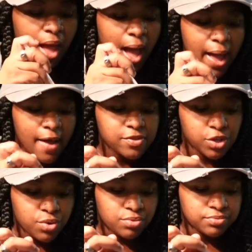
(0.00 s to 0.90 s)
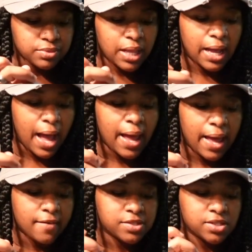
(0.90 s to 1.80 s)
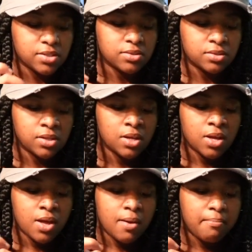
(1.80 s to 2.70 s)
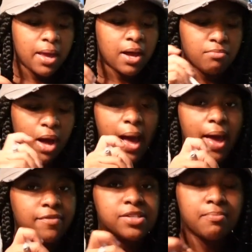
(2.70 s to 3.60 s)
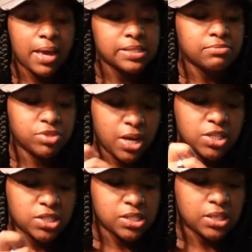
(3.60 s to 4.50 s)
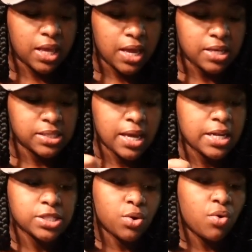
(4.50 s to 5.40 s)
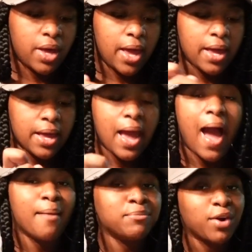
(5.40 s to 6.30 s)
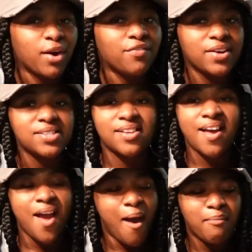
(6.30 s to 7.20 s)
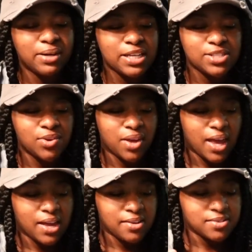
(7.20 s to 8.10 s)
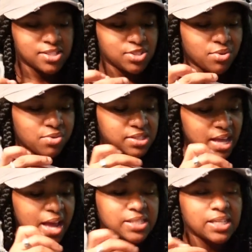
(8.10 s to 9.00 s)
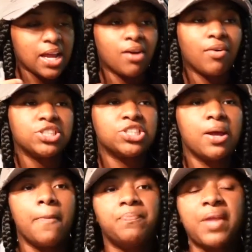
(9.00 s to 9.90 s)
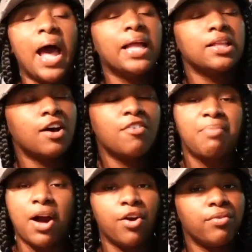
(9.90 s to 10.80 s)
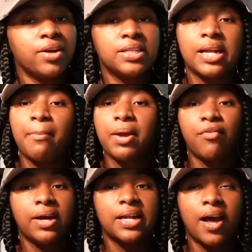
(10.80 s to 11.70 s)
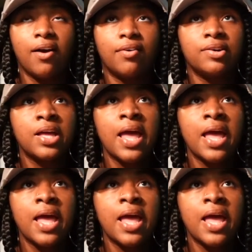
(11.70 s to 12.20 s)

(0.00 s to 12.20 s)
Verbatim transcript: I have to go. Like, I have to make some changes to things, and it's okay. I'm nervous, but it's okay. So to answer that question, I love my career that I'm in right now,